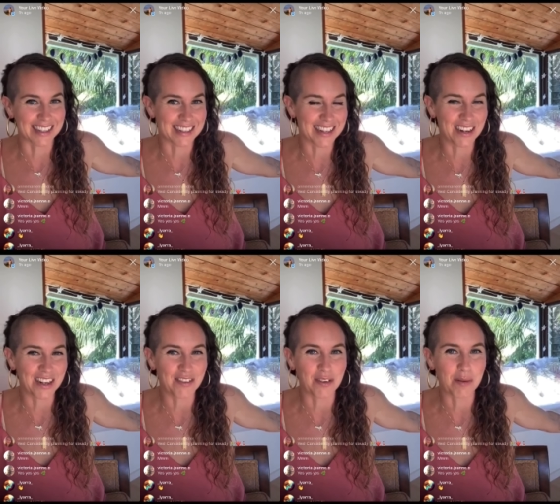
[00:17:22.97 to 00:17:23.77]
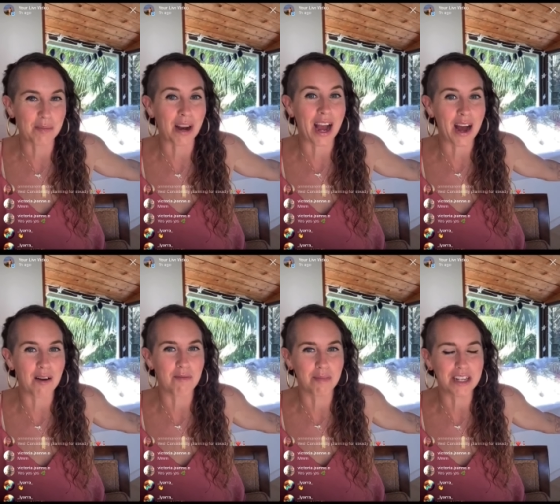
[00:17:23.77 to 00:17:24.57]
I don't even remember how
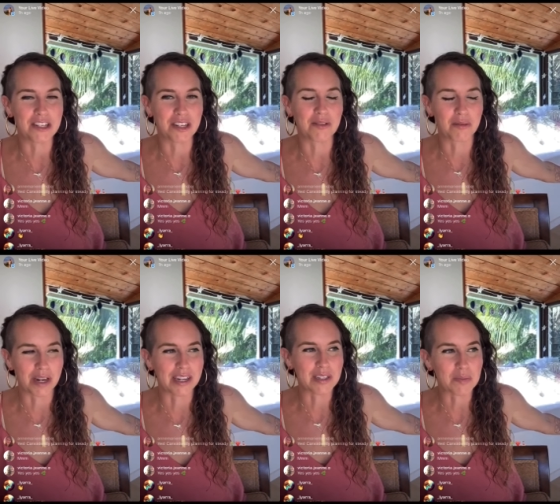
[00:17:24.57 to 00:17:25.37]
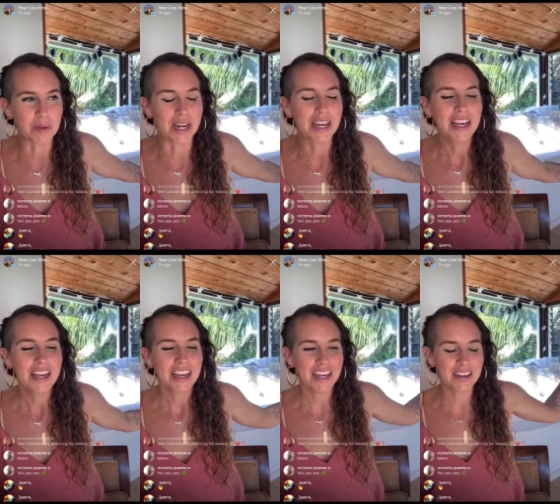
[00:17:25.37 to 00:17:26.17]
much it was, but
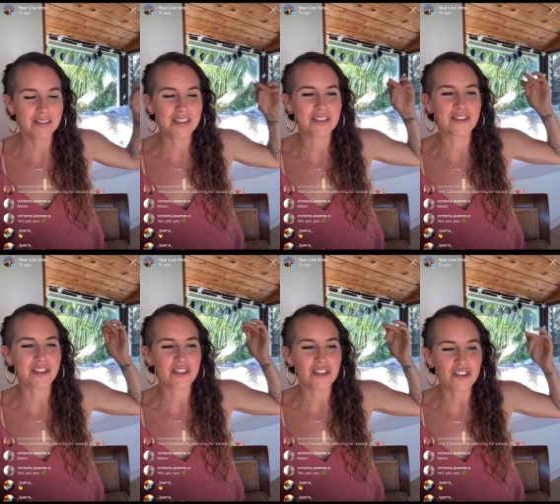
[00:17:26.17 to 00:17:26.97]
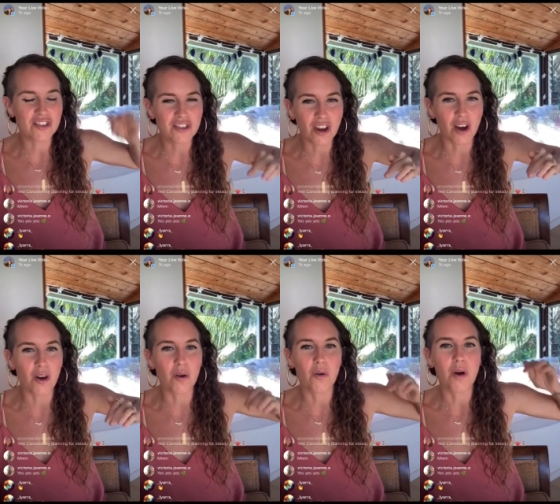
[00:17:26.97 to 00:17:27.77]
it was
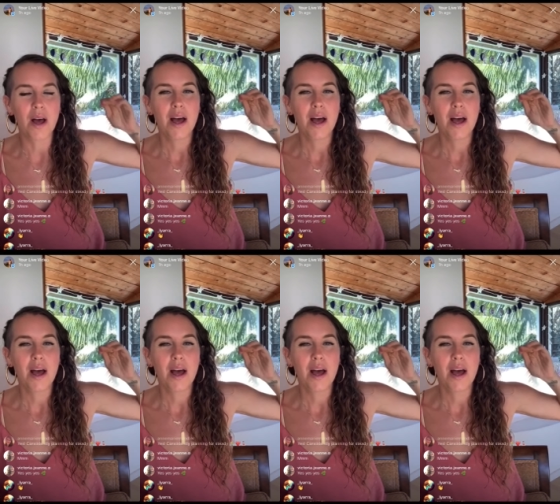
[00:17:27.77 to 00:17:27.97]
so.